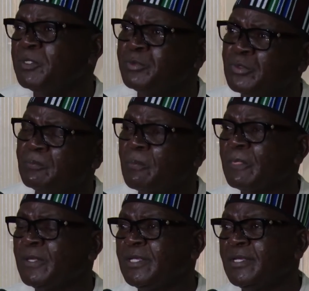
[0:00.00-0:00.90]
people,
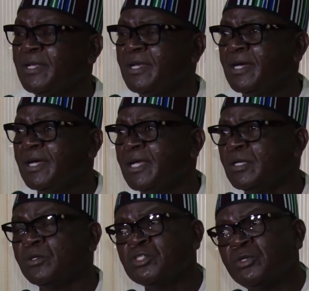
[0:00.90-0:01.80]

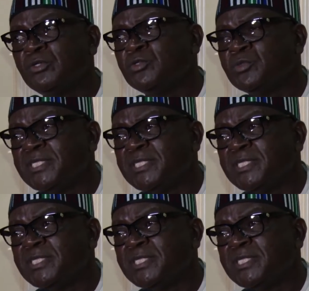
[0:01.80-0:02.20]
and also to